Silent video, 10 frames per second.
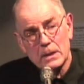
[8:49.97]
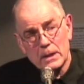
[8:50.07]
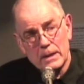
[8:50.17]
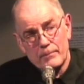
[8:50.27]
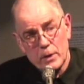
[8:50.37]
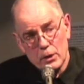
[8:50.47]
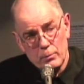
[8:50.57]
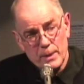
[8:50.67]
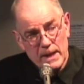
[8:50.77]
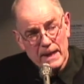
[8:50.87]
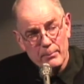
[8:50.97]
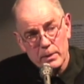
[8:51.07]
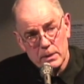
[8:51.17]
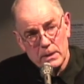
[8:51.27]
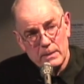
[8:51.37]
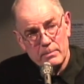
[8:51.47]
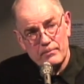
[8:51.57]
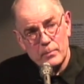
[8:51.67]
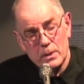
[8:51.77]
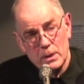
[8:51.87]
opened up
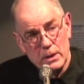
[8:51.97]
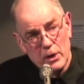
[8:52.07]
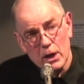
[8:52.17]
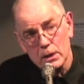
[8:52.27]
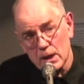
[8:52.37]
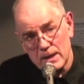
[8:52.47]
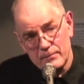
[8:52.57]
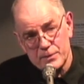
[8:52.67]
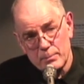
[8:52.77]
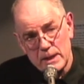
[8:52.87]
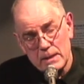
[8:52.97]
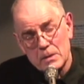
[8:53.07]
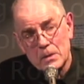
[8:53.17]
her archive to me.